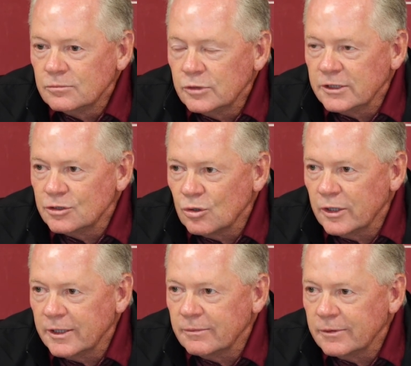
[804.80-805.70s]
we
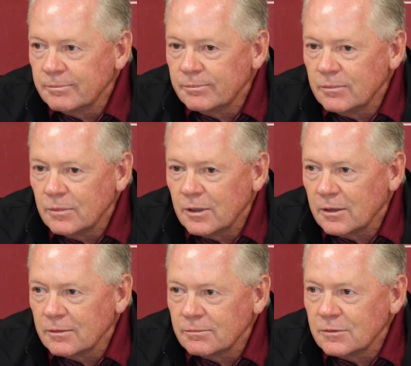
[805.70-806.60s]
enjoy it.
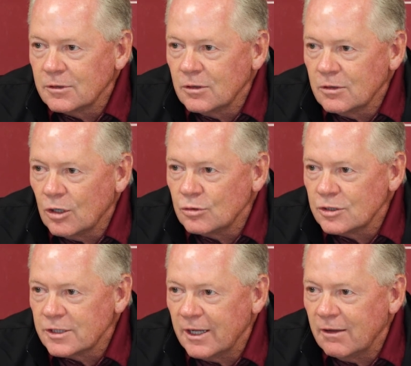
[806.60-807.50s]
Our
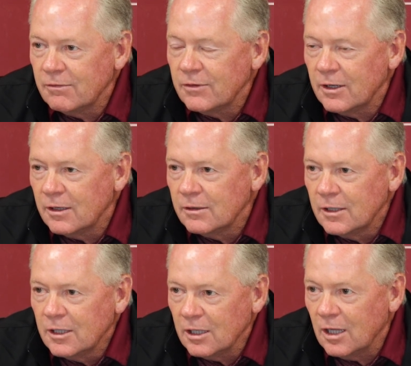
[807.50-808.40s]
coaches have
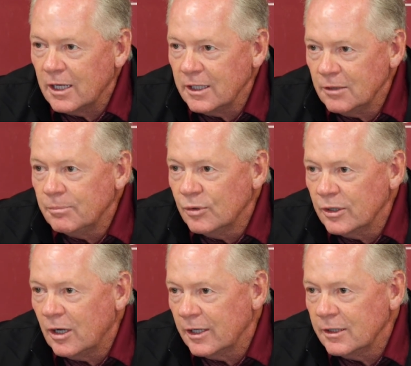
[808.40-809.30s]
a lot of
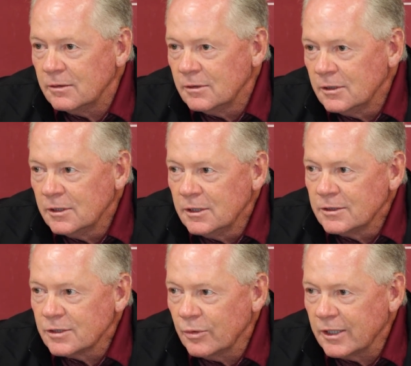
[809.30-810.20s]
input on it.
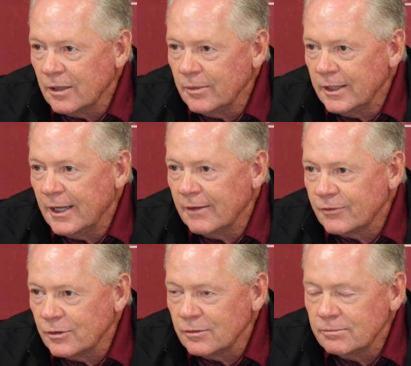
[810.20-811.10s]
So we come in
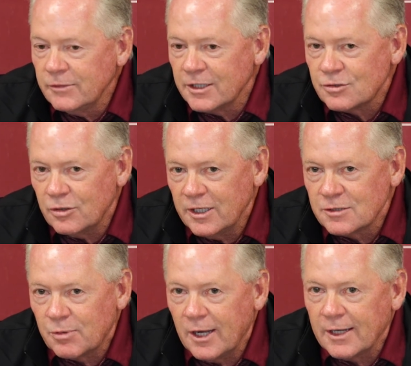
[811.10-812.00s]
after
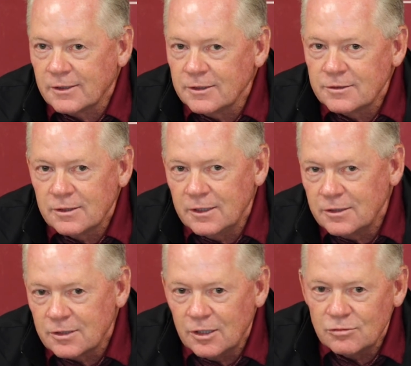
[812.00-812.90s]
yesterday's practice, and
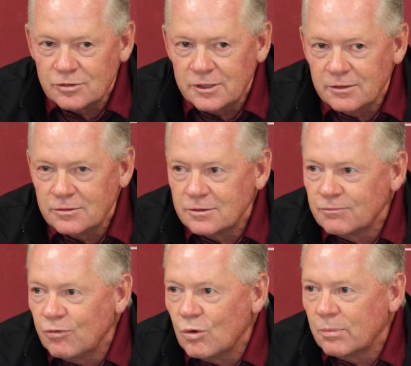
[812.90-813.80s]
each coach gives
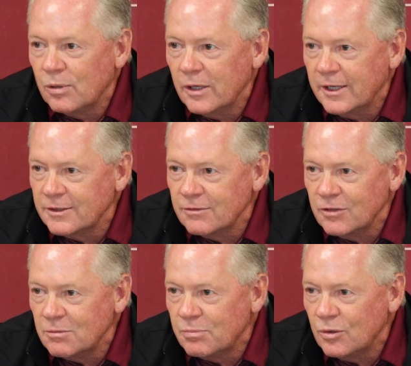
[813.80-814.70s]
four plays of
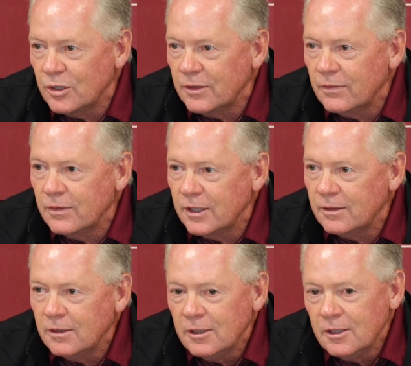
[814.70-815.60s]
input, and
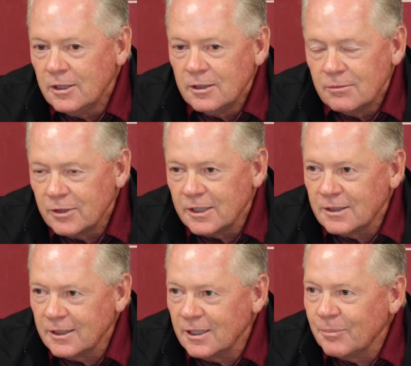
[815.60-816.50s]
then we get
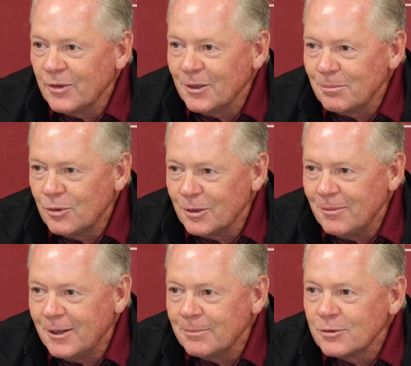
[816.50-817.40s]
to get up there and put
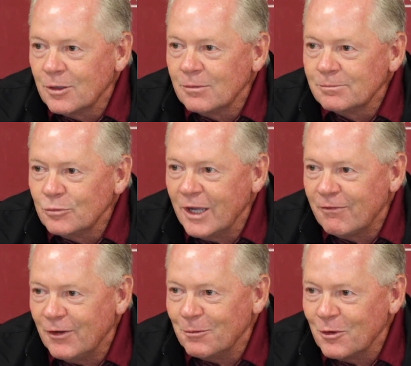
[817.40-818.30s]
them up. So we
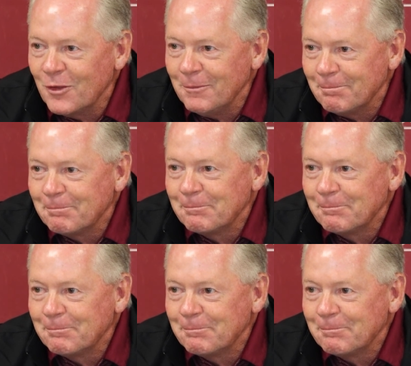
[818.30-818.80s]
have fun with it.